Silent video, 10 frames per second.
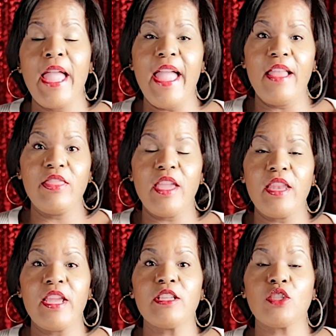And
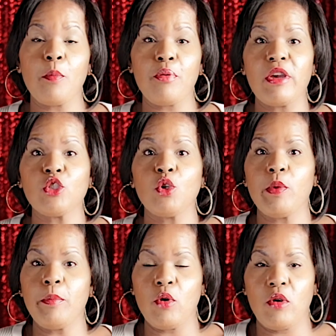then there's the pressure
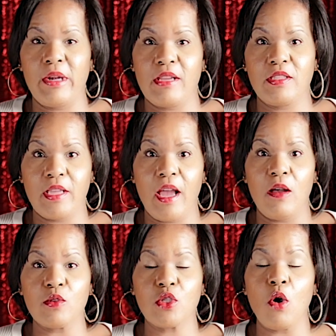we put on
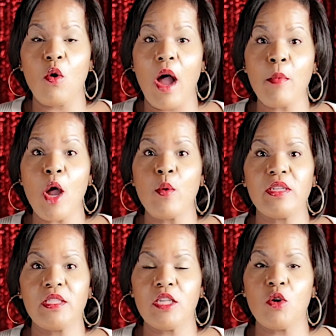ourselves. So I'm going
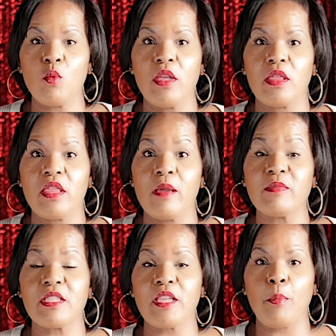to deal with them
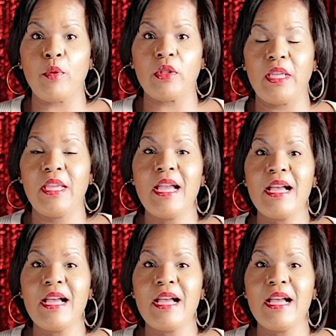separately.